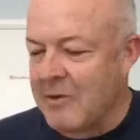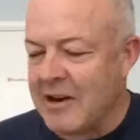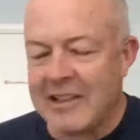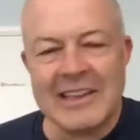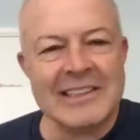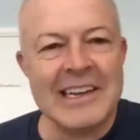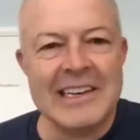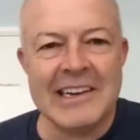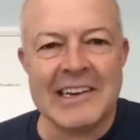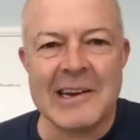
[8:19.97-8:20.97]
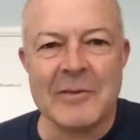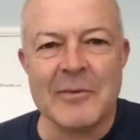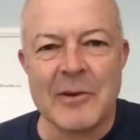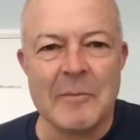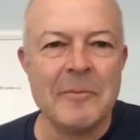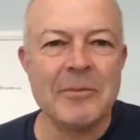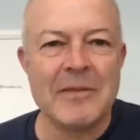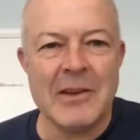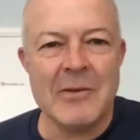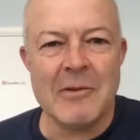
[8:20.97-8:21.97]
did this idea come from?
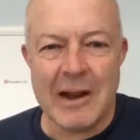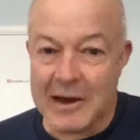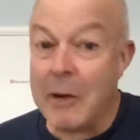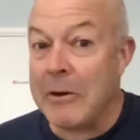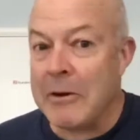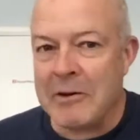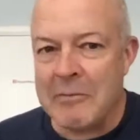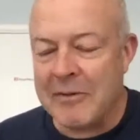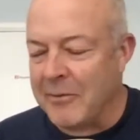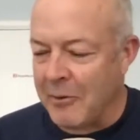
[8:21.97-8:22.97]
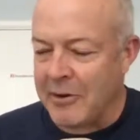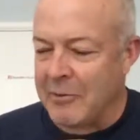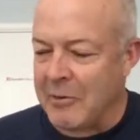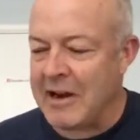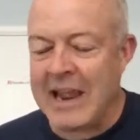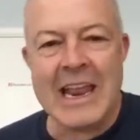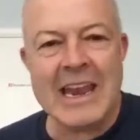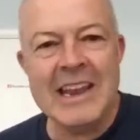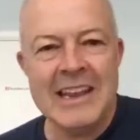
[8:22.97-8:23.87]
I know what you're doing before. You weren't in